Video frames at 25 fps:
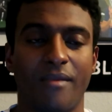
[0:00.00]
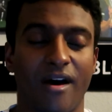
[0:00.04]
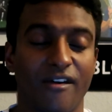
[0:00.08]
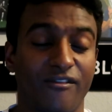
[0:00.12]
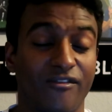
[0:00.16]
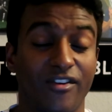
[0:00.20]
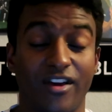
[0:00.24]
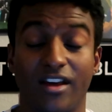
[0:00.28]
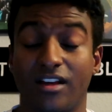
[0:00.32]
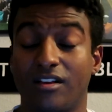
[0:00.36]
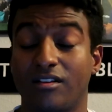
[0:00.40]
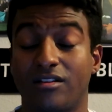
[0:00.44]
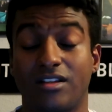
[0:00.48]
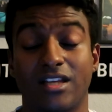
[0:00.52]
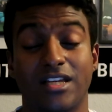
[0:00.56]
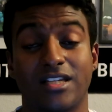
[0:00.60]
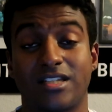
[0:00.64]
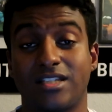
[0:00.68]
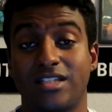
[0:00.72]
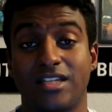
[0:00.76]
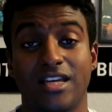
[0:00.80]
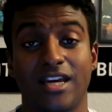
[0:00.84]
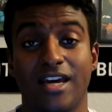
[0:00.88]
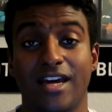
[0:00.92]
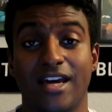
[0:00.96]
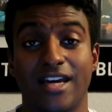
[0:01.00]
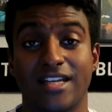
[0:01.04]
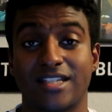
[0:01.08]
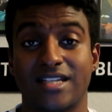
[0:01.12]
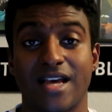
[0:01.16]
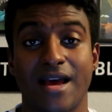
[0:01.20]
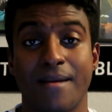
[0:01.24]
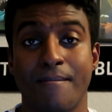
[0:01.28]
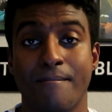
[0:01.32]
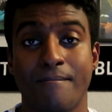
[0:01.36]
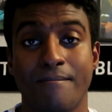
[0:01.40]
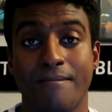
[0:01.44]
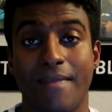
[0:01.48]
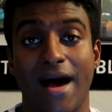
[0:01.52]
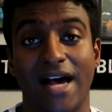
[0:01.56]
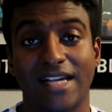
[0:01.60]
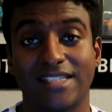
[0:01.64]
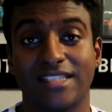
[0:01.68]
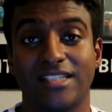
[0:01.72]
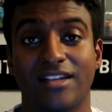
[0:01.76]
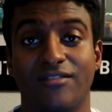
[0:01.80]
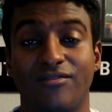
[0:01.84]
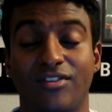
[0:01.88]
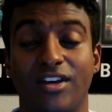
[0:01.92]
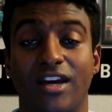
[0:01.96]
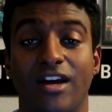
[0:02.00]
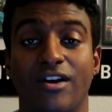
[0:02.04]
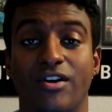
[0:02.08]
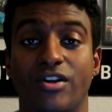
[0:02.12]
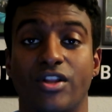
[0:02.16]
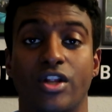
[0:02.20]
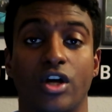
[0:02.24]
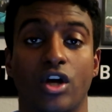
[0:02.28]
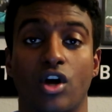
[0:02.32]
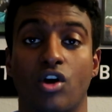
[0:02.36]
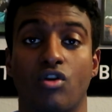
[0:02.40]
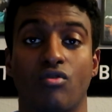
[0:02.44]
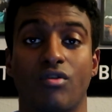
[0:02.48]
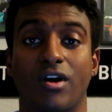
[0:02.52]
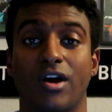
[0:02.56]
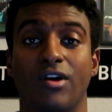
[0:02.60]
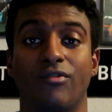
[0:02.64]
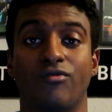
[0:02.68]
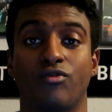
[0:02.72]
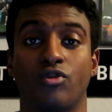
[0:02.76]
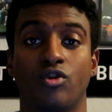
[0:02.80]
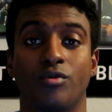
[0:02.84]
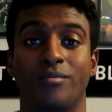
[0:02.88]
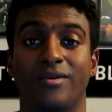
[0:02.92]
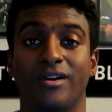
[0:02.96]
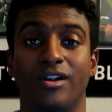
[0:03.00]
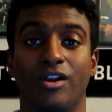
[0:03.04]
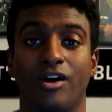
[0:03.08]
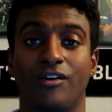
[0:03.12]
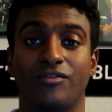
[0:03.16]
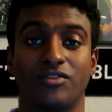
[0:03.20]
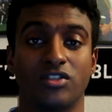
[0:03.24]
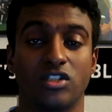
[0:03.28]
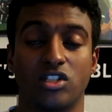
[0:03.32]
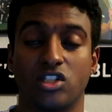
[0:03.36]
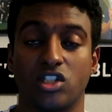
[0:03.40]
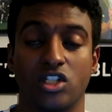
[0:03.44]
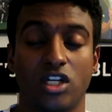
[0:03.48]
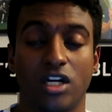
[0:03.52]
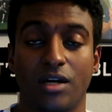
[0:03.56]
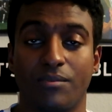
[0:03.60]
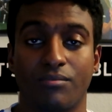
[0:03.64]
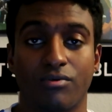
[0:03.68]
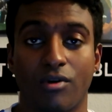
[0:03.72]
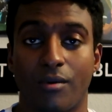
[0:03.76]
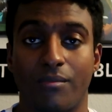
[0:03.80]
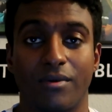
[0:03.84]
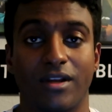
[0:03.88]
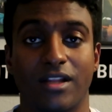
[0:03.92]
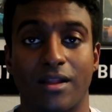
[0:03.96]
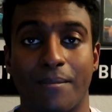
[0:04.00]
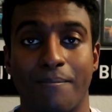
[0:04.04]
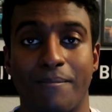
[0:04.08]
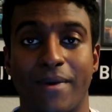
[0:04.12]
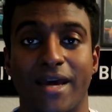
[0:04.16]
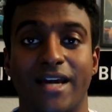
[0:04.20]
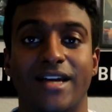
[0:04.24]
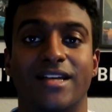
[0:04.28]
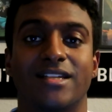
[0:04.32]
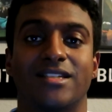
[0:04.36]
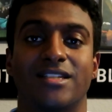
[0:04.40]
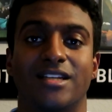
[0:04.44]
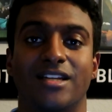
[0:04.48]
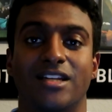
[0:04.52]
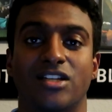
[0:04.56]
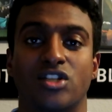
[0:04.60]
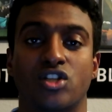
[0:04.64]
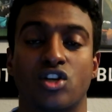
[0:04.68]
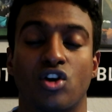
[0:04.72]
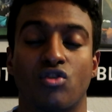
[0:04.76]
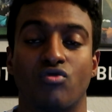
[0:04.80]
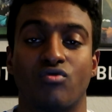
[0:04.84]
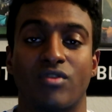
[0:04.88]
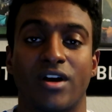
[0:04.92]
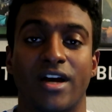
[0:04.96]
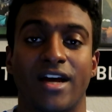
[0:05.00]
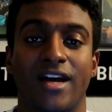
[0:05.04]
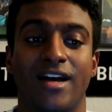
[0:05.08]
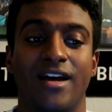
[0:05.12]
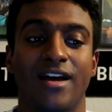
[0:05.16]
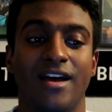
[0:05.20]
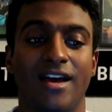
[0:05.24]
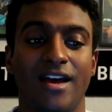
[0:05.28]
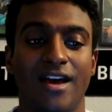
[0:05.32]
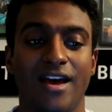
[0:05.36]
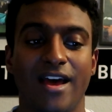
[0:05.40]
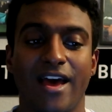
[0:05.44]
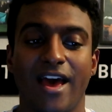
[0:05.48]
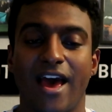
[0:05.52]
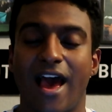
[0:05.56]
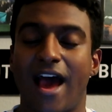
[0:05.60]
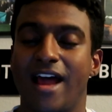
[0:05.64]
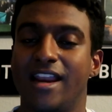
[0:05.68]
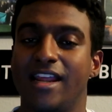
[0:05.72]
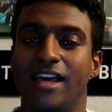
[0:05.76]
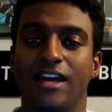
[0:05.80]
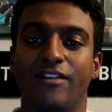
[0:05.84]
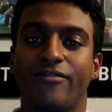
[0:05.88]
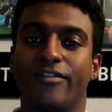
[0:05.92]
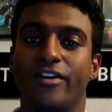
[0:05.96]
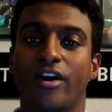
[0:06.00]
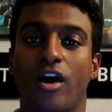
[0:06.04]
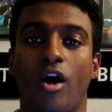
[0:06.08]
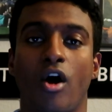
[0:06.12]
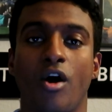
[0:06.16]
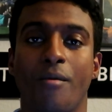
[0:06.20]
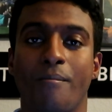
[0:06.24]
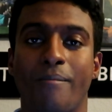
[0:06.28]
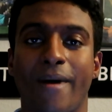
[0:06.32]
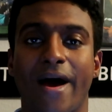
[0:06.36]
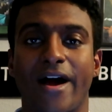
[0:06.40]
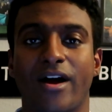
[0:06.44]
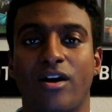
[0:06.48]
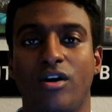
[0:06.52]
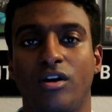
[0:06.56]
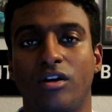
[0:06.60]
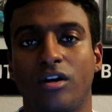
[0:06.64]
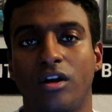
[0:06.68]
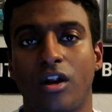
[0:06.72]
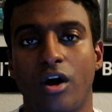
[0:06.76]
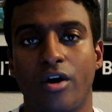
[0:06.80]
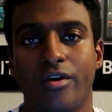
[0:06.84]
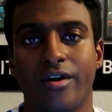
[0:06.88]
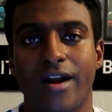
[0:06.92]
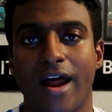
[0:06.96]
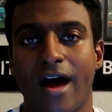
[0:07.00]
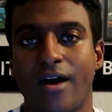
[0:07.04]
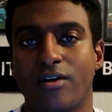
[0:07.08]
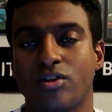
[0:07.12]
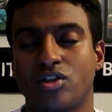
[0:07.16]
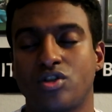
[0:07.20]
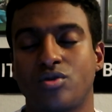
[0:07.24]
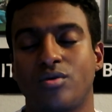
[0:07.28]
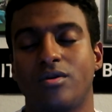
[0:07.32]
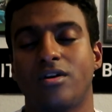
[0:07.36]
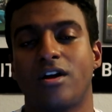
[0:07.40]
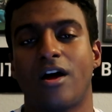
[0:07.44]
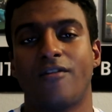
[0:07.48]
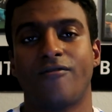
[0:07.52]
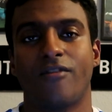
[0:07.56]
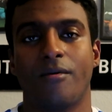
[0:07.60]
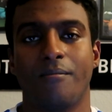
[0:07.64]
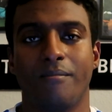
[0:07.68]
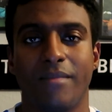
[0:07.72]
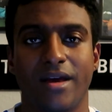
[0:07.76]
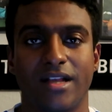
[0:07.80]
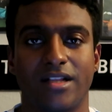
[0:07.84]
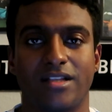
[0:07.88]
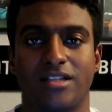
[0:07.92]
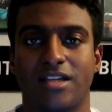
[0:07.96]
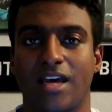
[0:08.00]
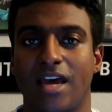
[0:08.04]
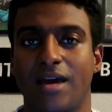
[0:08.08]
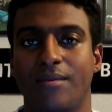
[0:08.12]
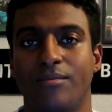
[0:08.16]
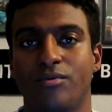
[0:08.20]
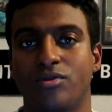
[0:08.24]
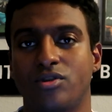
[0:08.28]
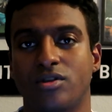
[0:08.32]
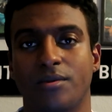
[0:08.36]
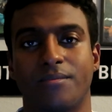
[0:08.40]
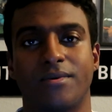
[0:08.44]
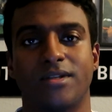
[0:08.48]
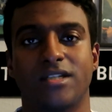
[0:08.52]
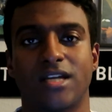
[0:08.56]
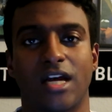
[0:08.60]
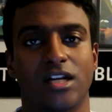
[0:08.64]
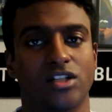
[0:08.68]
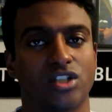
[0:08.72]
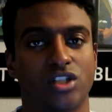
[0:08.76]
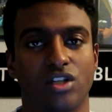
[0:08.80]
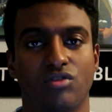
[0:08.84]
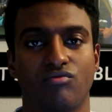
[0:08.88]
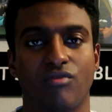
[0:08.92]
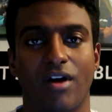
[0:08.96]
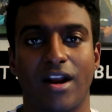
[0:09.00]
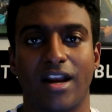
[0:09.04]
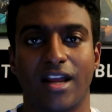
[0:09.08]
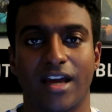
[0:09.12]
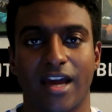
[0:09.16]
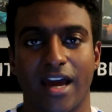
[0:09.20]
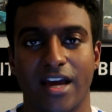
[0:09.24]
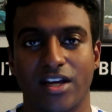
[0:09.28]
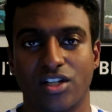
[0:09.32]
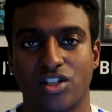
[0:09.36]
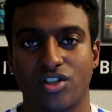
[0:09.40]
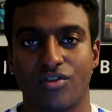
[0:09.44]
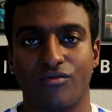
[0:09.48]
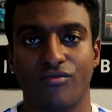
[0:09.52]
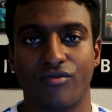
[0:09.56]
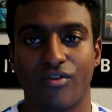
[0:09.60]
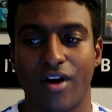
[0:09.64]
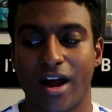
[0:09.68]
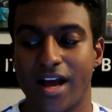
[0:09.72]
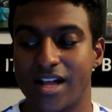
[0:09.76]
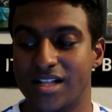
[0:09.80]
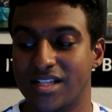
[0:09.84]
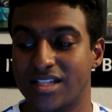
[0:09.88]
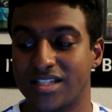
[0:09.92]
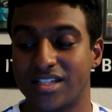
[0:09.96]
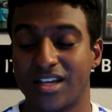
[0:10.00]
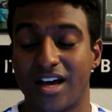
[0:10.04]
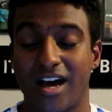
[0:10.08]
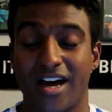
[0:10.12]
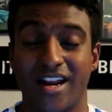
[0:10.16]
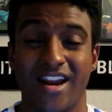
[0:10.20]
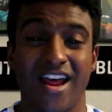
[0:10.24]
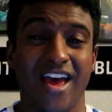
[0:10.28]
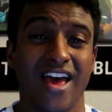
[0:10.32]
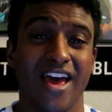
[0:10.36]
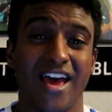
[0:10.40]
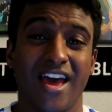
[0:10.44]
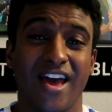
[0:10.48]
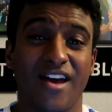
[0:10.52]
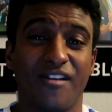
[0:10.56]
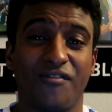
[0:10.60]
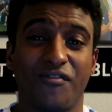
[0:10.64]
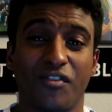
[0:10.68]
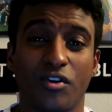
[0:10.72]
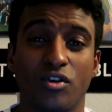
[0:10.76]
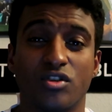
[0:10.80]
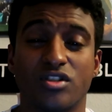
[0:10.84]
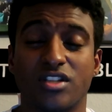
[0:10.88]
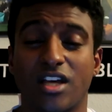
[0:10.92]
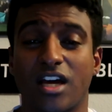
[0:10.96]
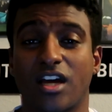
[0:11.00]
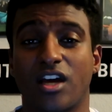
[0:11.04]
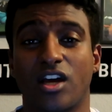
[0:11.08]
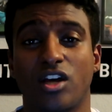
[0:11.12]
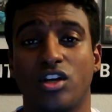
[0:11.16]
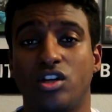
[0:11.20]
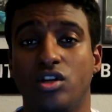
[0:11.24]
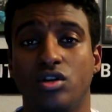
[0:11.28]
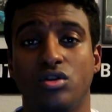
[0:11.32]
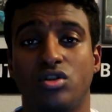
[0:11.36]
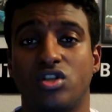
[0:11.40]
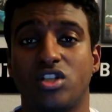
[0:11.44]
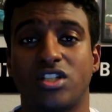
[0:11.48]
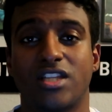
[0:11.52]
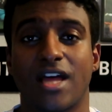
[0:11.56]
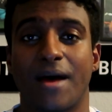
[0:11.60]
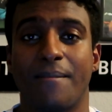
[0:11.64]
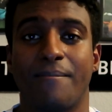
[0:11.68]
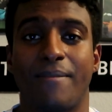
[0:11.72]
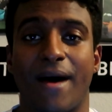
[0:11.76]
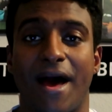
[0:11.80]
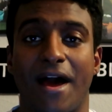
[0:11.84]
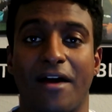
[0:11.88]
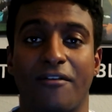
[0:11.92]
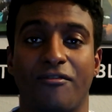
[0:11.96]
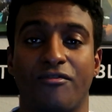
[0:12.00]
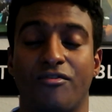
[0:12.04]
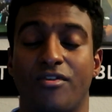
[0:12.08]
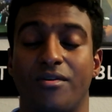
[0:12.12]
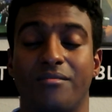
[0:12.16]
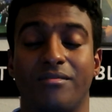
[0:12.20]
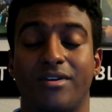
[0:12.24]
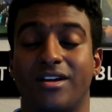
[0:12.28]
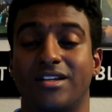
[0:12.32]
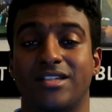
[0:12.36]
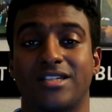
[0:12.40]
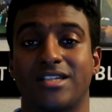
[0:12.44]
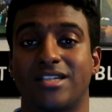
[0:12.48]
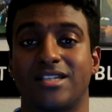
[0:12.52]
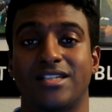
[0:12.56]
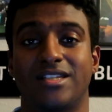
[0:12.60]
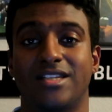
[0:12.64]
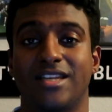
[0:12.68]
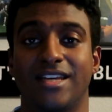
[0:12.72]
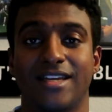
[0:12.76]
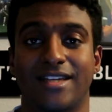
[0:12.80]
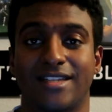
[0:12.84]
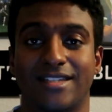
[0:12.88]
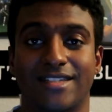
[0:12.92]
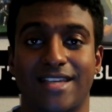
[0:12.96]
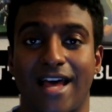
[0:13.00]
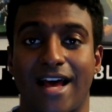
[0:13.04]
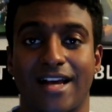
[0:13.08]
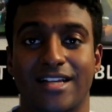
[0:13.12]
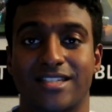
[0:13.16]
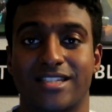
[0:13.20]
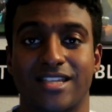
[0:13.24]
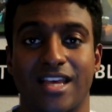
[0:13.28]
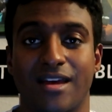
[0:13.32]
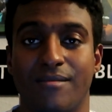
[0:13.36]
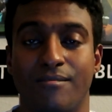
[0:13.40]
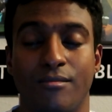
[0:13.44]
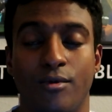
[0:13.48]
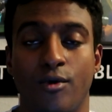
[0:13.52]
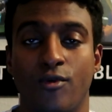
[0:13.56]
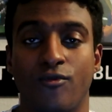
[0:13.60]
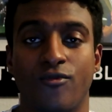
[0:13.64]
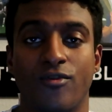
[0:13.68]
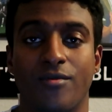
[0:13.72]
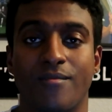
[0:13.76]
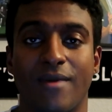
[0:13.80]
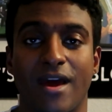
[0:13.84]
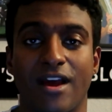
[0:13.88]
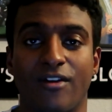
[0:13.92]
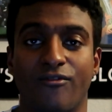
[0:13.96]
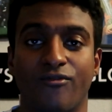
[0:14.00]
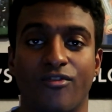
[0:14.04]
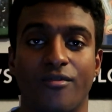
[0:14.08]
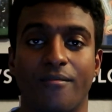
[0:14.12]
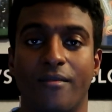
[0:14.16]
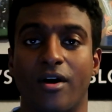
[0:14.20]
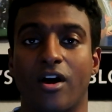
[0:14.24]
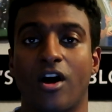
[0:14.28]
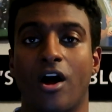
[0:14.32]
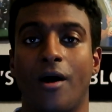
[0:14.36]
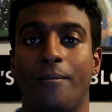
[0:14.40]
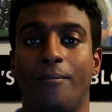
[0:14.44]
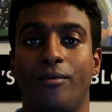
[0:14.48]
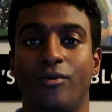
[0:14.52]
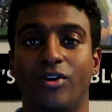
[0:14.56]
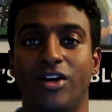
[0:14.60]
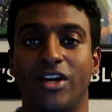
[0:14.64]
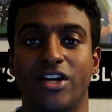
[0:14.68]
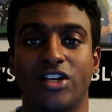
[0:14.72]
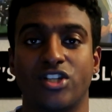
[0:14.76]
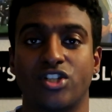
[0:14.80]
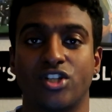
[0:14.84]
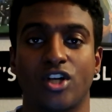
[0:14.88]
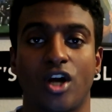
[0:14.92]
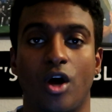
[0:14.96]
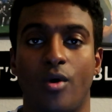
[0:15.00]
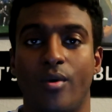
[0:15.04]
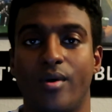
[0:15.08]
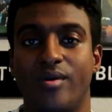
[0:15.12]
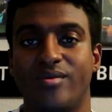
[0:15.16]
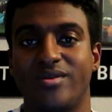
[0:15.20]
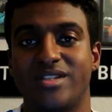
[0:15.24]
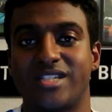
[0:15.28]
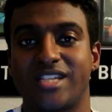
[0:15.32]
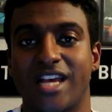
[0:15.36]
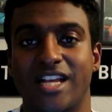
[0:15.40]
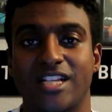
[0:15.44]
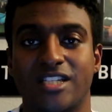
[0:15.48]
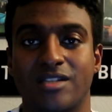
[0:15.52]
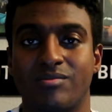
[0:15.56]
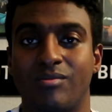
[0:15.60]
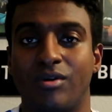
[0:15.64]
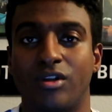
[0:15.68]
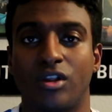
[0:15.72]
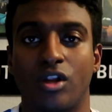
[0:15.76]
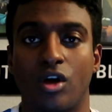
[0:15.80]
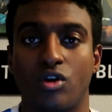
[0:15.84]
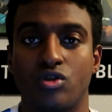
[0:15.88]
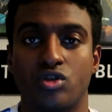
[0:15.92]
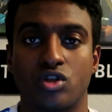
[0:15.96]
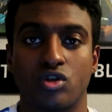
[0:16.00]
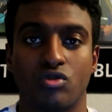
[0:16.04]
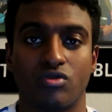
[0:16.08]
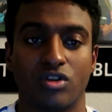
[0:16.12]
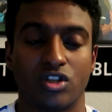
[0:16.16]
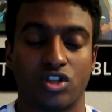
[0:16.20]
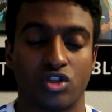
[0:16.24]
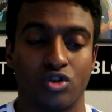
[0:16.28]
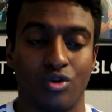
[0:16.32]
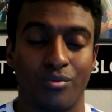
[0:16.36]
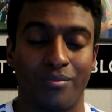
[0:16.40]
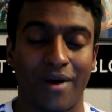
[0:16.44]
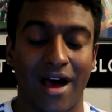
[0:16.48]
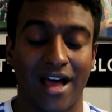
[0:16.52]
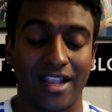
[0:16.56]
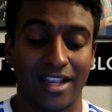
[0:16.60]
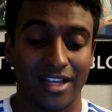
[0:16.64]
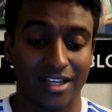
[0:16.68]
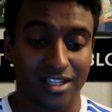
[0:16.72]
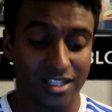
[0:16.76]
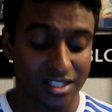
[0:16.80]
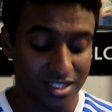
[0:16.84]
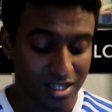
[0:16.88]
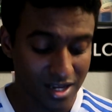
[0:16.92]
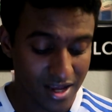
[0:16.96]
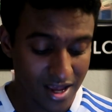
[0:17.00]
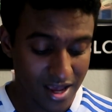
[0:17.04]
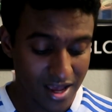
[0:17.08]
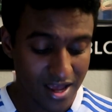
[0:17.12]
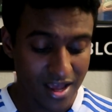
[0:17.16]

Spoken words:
I think this year is a massive year in the career of Ruben Loftus-Cheek, probably the biggest in his career. And even going back on loan out to another mid-table to potentially relegation threatened side, it feels like a huge step back for him, because this is the exact same move we made from a couple years ago when we sent him on loan to Crystal Palace.